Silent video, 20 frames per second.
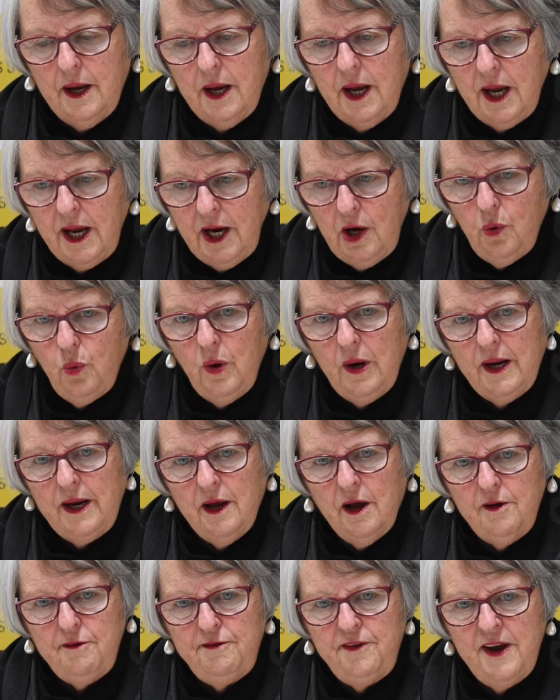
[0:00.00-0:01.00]
Equally,
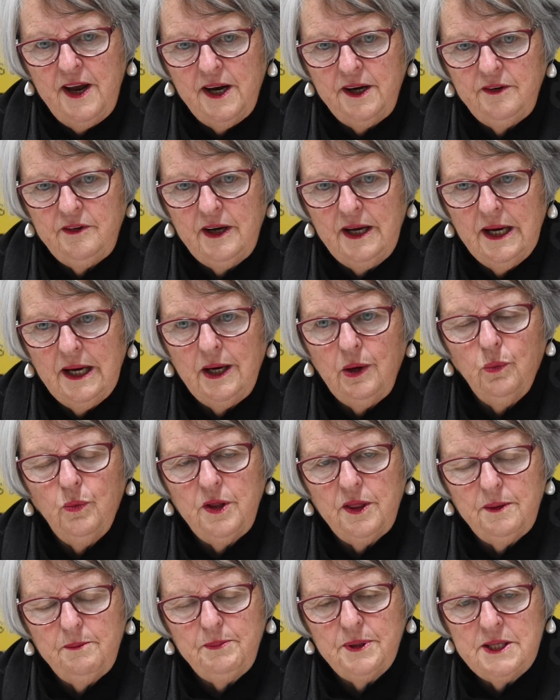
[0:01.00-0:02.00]
I found dealing
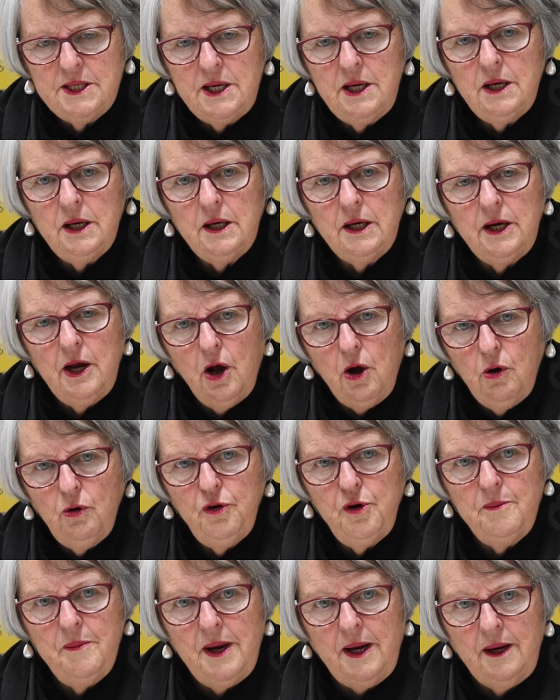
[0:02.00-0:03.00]
with particularly
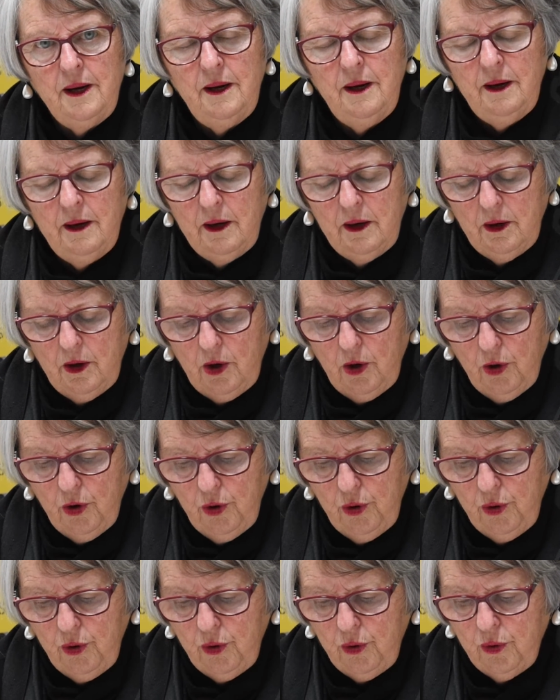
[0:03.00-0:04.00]
older men
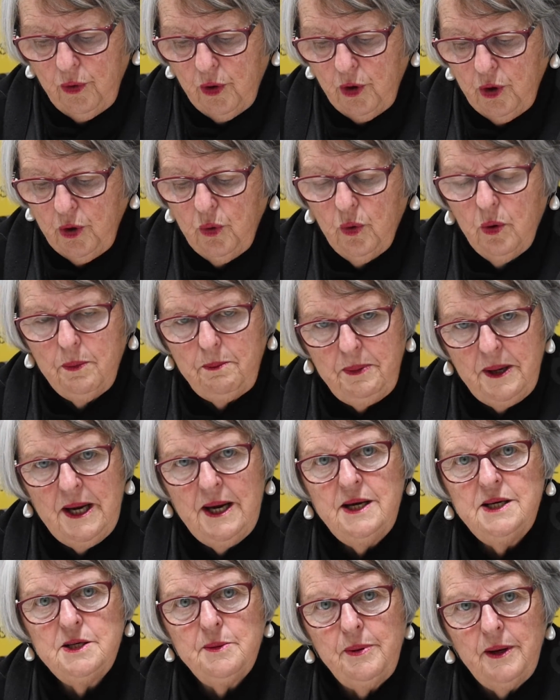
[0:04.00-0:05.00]
who
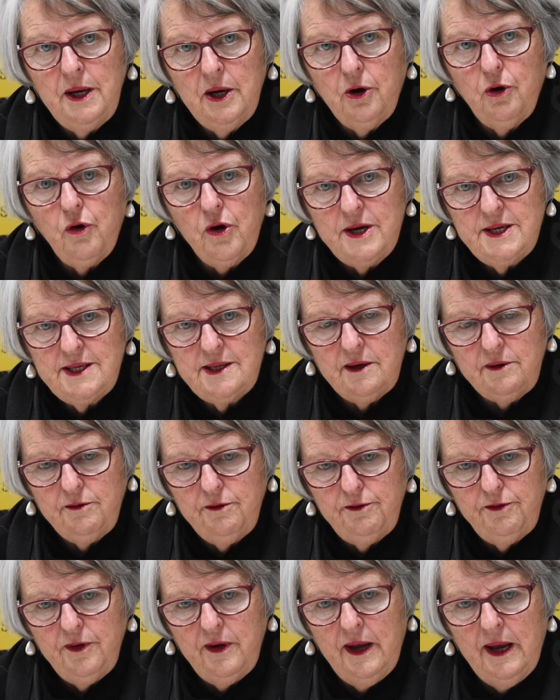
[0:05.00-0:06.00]
appear to be
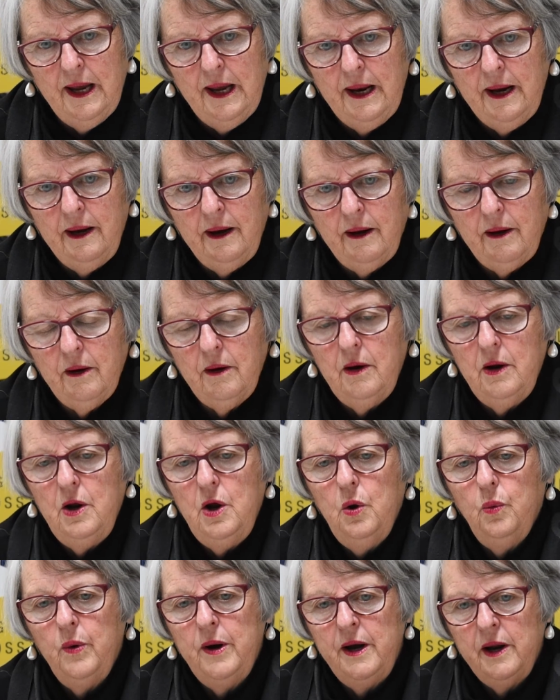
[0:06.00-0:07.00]
aggressive, and
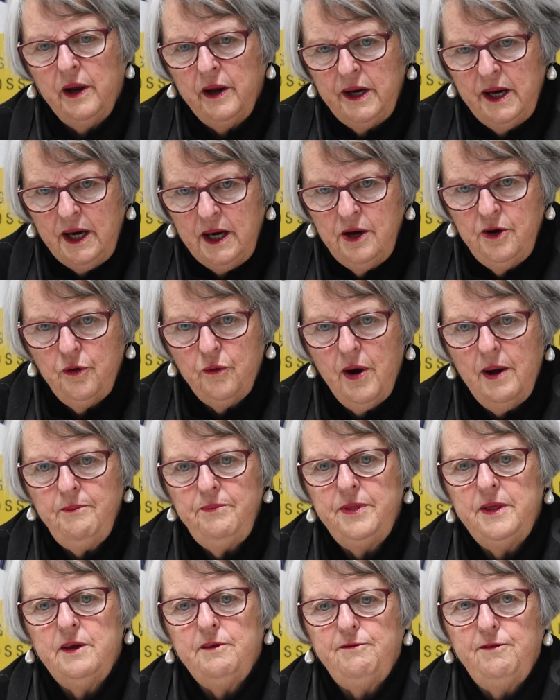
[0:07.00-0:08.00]
when I
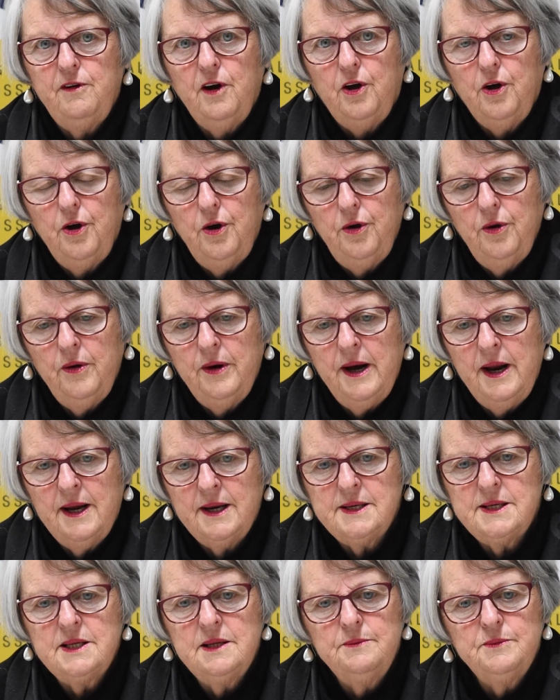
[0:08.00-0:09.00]
interrupt their flow and
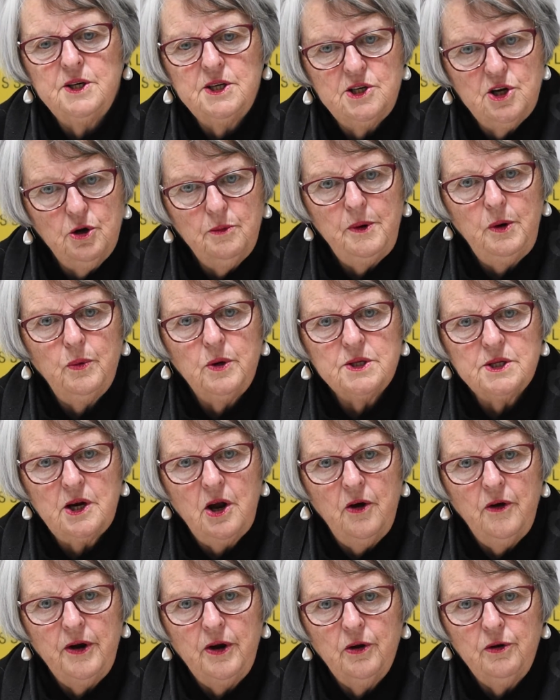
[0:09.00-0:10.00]
ask them to tell me what's
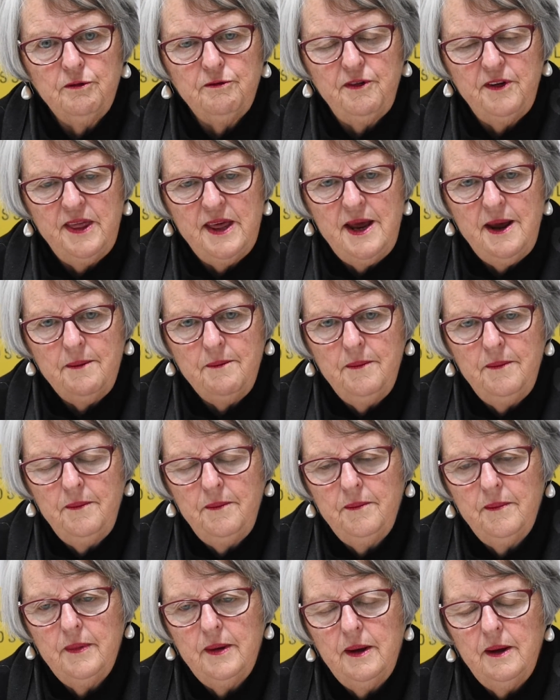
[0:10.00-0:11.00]
going on for
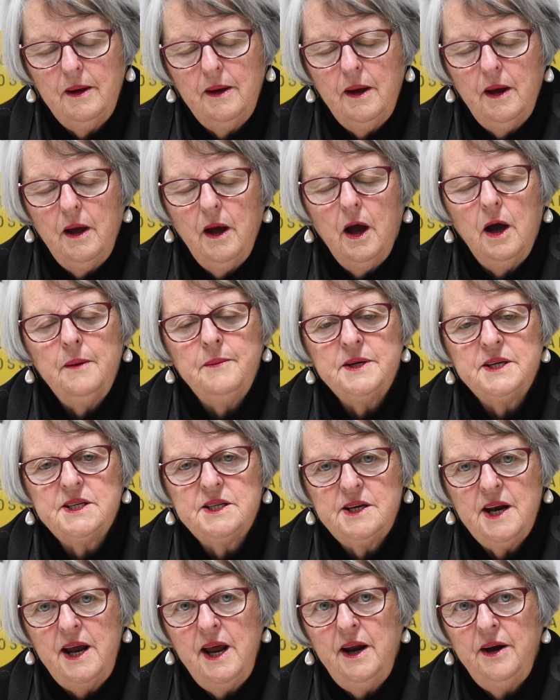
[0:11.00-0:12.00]
them, I'm
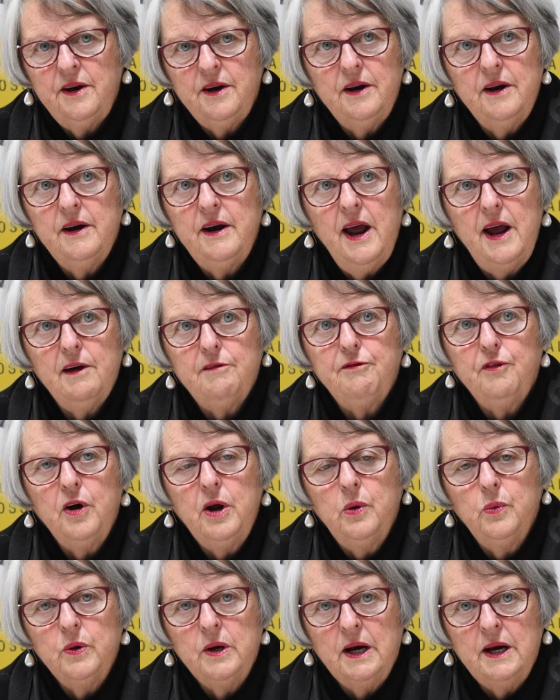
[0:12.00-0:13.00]
astounded at how
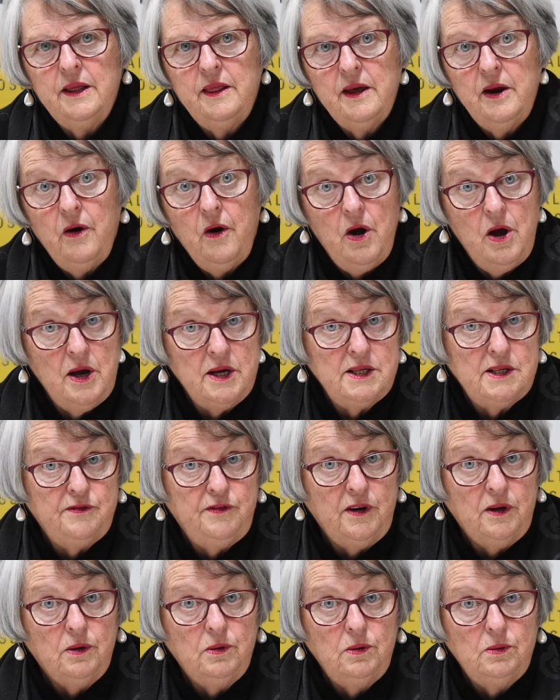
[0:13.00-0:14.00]
frequently their eyes
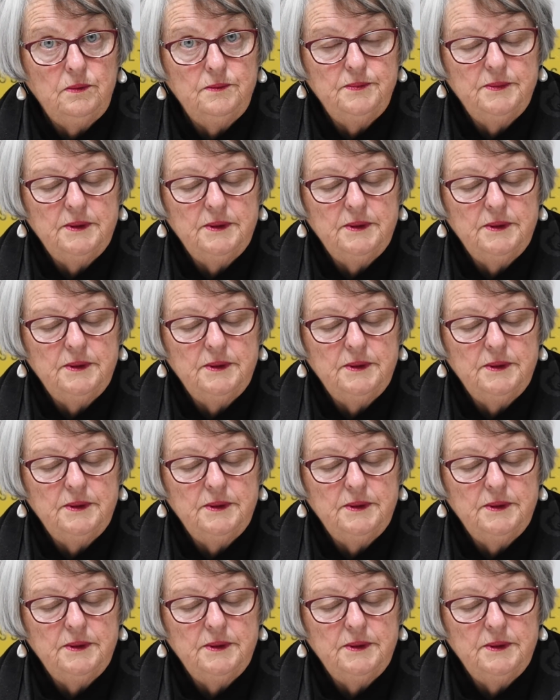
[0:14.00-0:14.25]
fill.